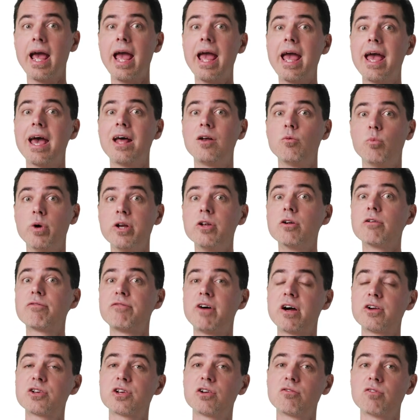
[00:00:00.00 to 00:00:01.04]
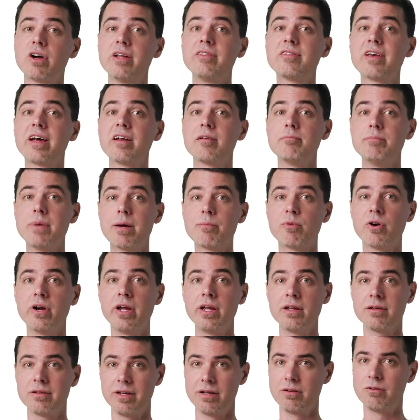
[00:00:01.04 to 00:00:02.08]
And when your function runs out of
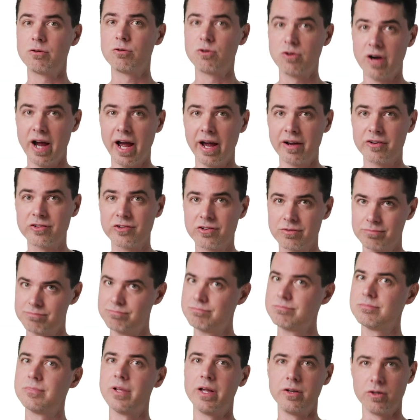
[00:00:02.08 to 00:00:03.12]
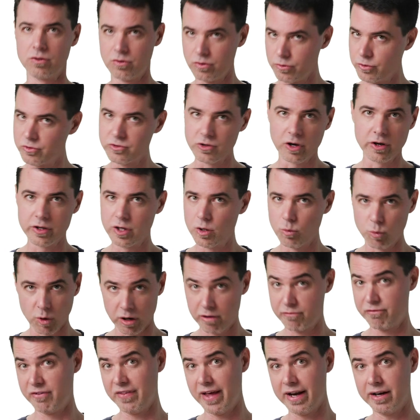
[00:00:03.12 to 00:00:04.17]
memory, it'll crash, and you'll lose all your
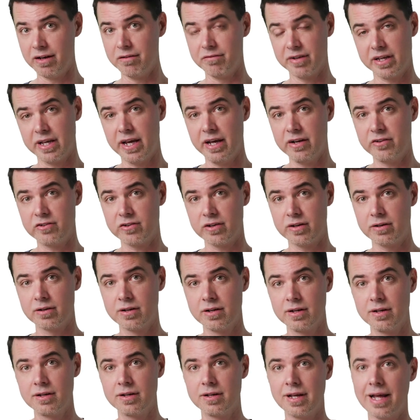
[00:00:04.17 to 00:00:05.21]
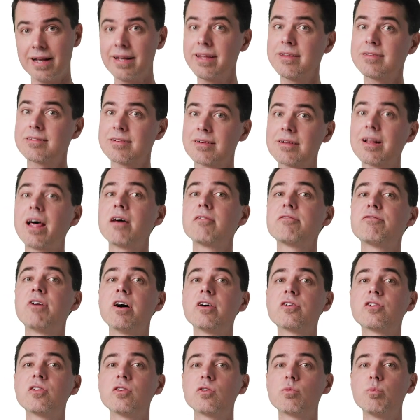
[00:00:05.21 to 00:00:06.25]
work for that invocation. At least Cloud
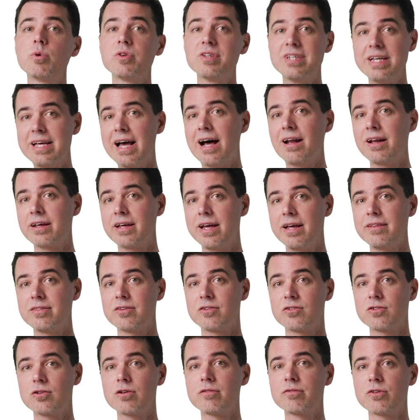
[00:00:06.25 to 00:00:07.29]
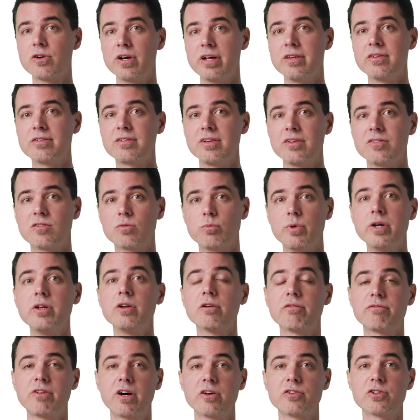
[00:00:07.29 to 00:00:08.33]
Functions will deallocate the server instance when
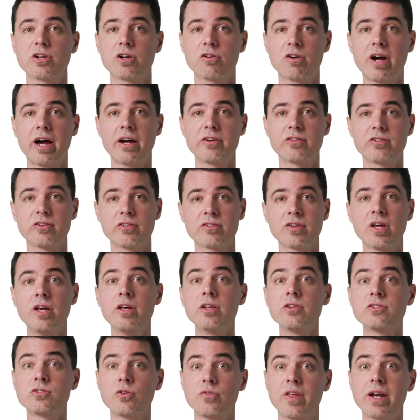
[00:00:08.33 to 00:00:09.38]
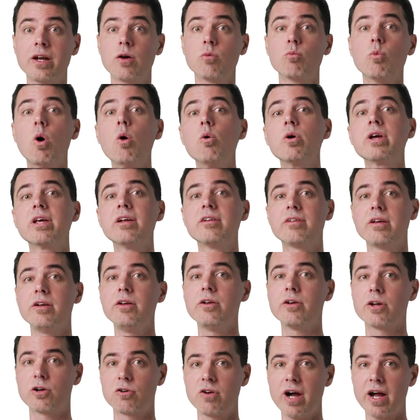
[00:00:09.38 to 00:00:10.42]
your function crashes, so that it won't
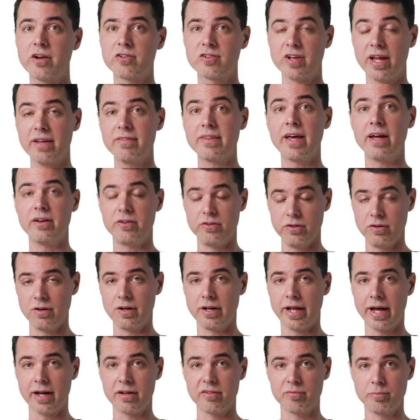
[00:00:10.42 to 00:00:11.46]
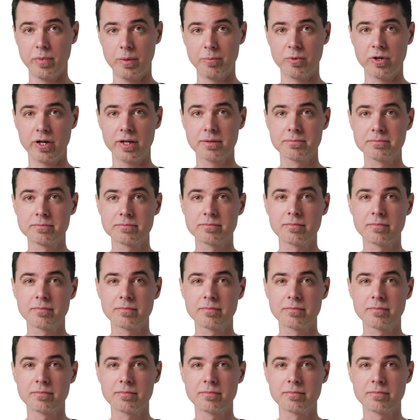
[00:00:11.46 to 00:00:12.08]
continue to crash like that due to lack of memory.